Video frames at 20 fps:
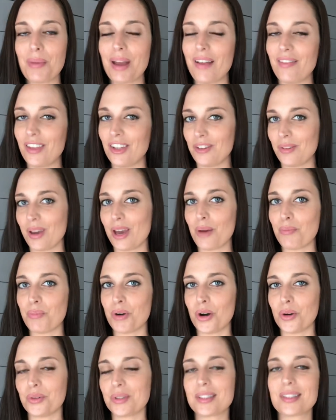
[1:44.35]
and then you hit
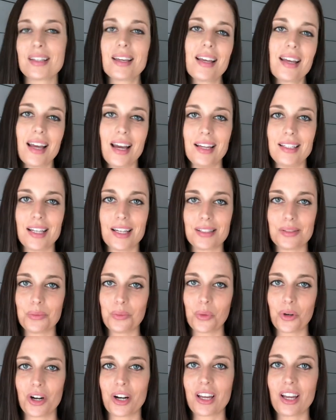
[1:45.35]
post, it doesn't work.